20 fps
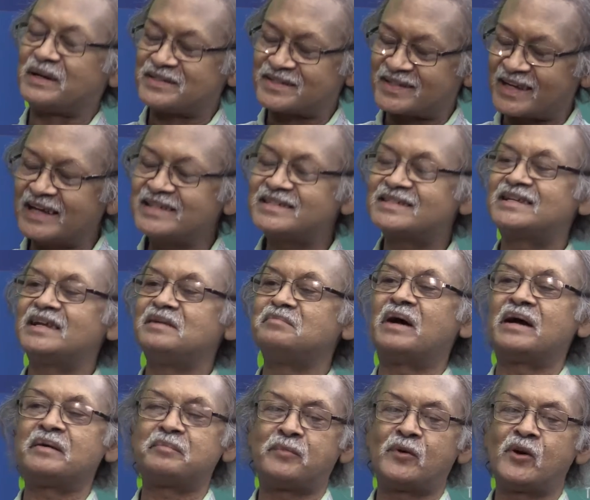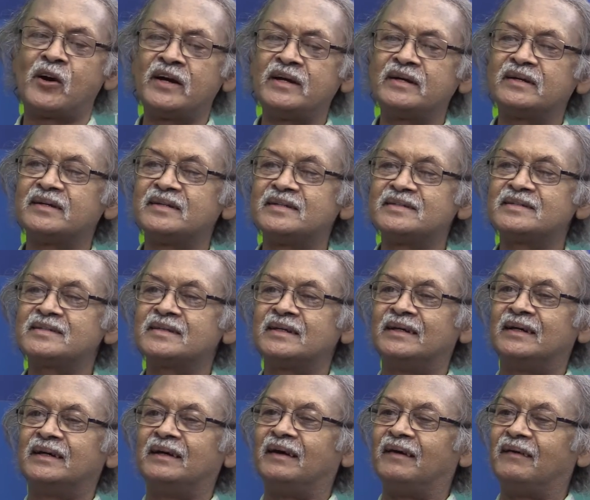Precisely my point is
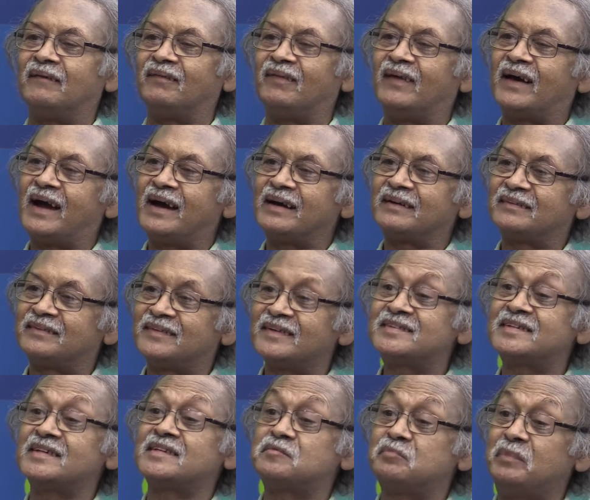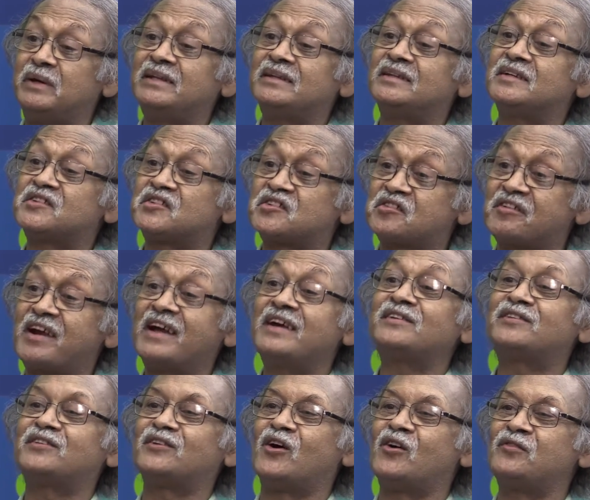that this has been the
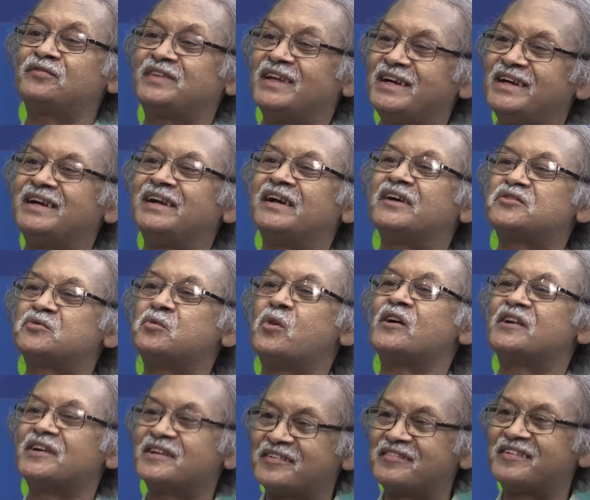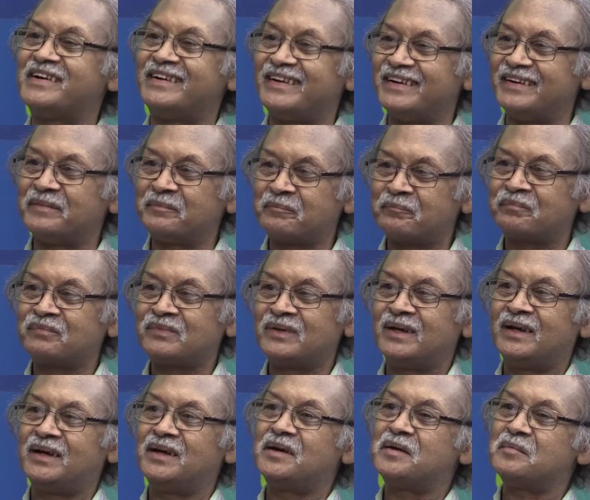strength of the Indus Water Treaty,
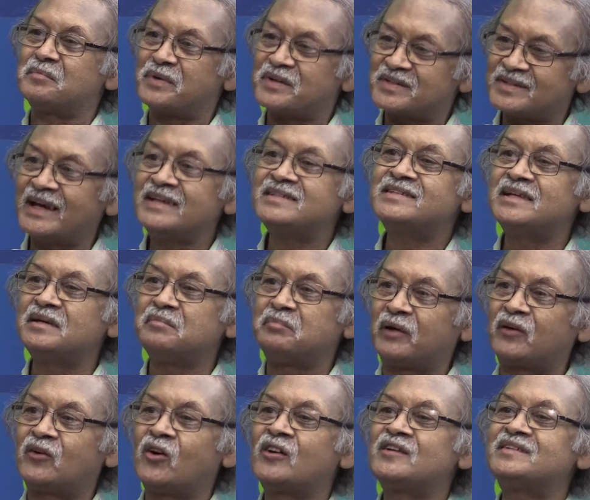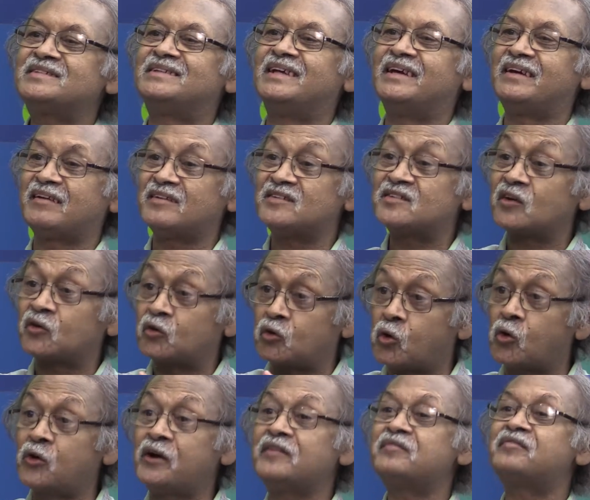precisely because there is a
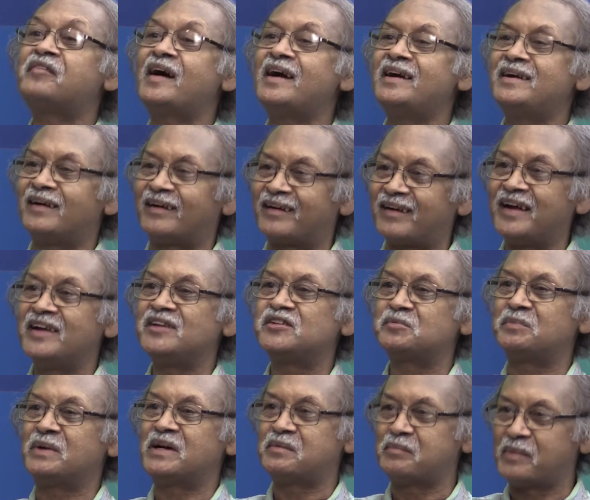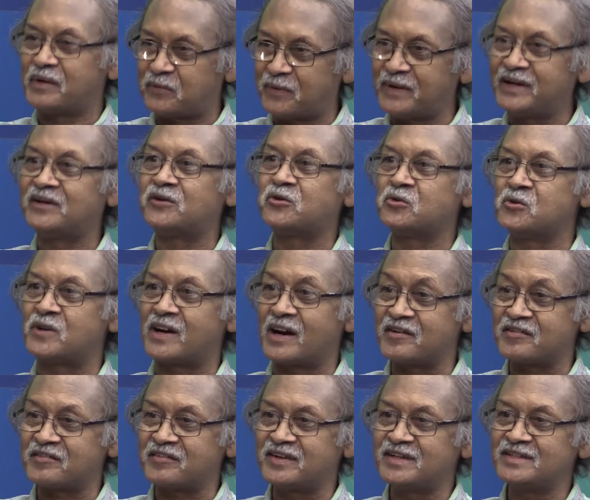codified arrangement between two
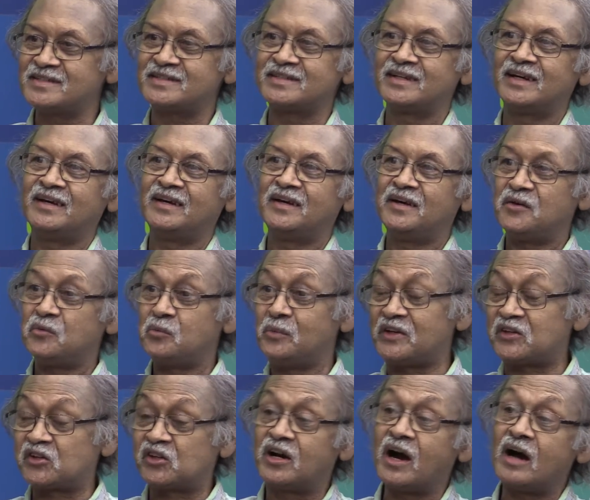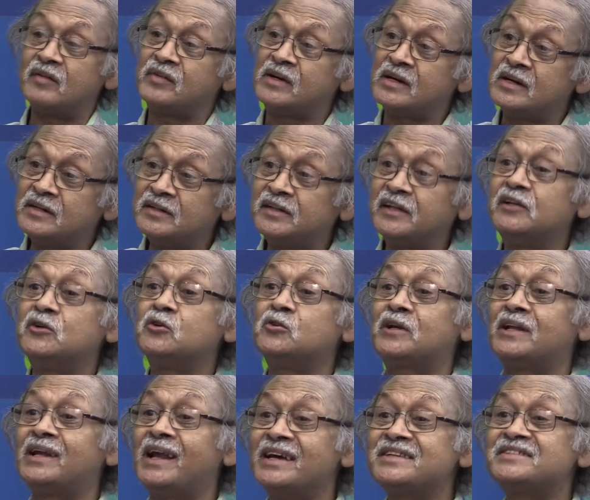countries which govern the
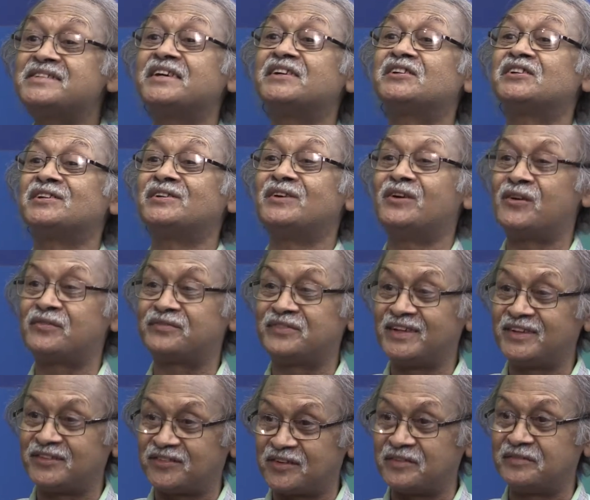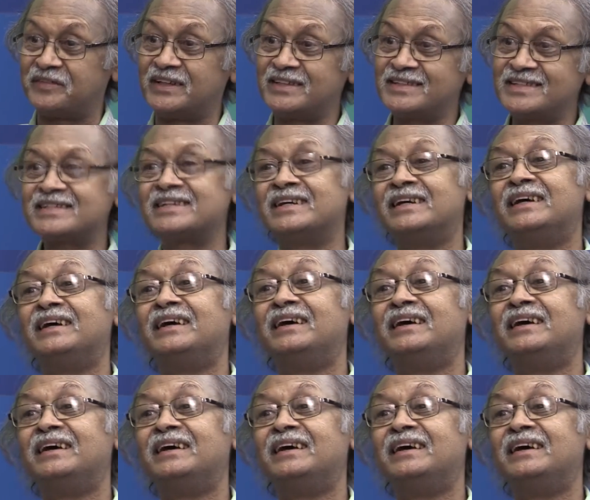utilization of these rivers.